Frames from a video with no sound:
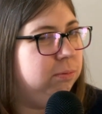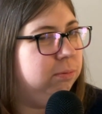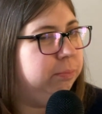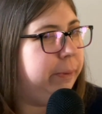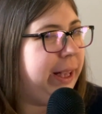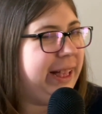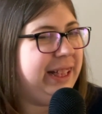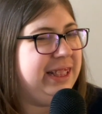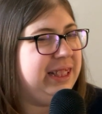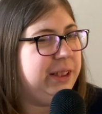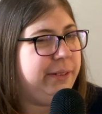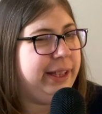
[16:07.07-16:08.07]
making a
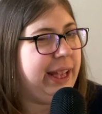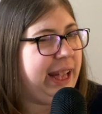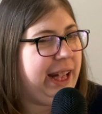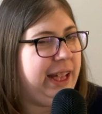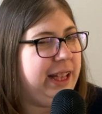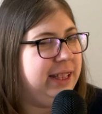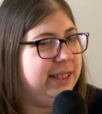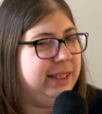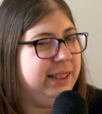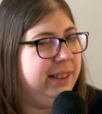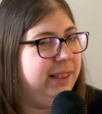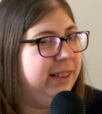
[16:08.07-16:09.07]
deal with Hades
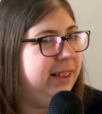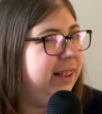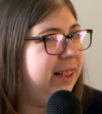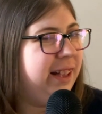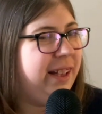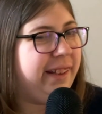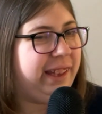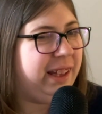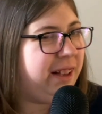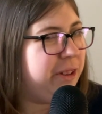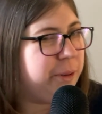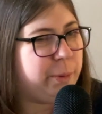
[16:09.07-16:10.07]
and the
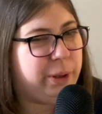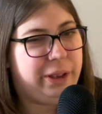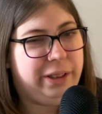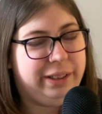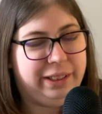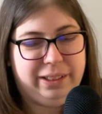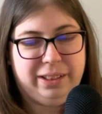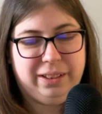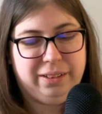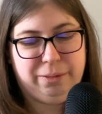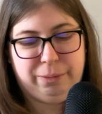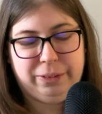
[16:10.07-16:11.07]
underworld and
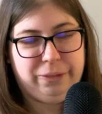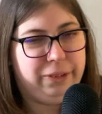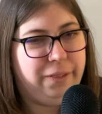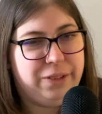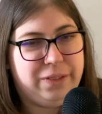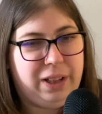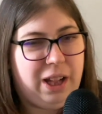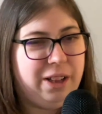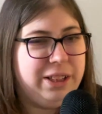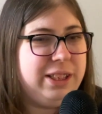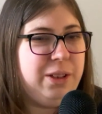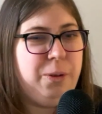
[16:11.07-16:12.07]
the river of
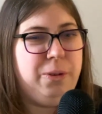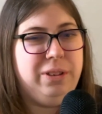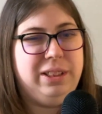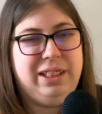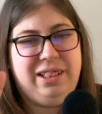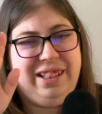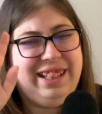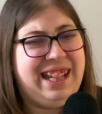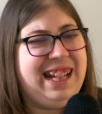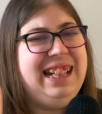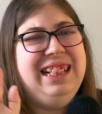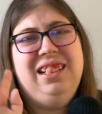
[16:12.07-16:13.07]
lost souls and all
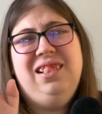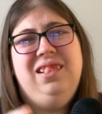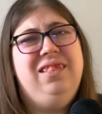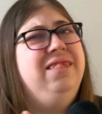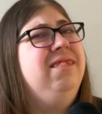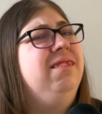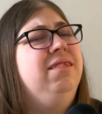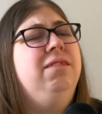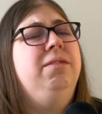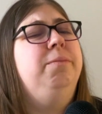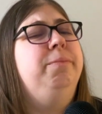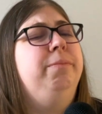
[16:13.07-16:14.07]

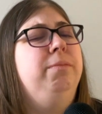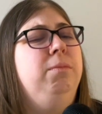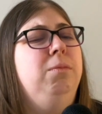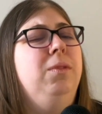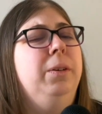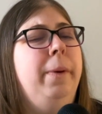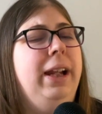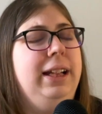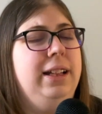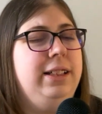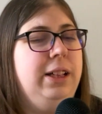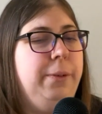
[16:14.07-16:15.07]
that. we're
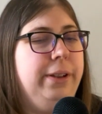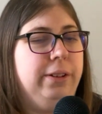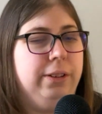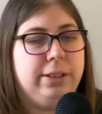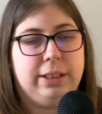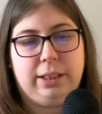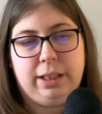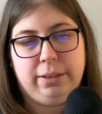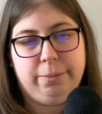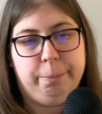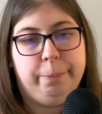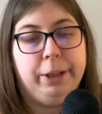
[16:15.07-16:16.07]
making a deal with
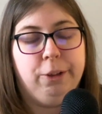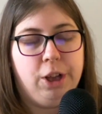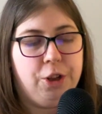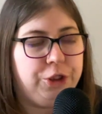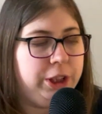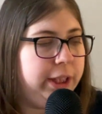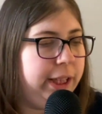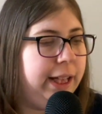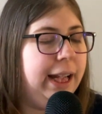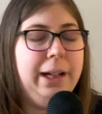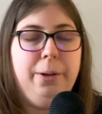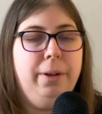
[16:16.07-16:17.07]
Ursula begrudgingly.
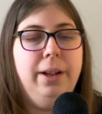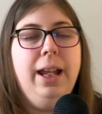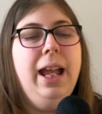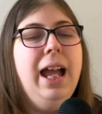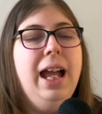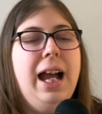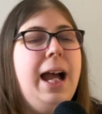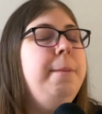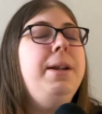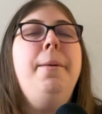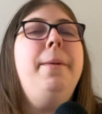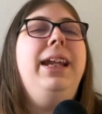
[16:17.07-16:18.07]
I don't I'm
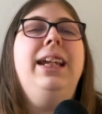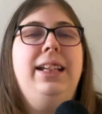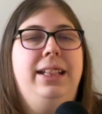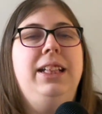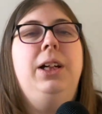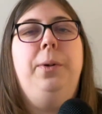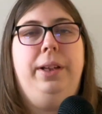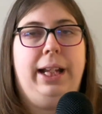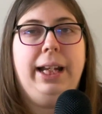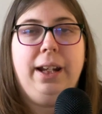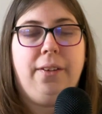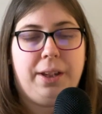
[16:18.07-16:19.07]
not making a deal with
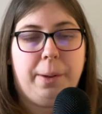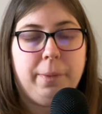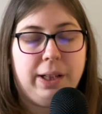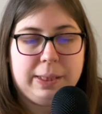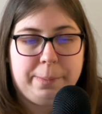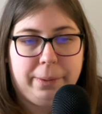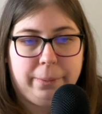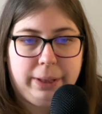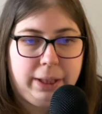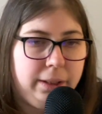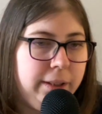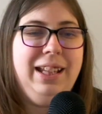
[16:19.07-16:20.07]
any of them. Let's be real.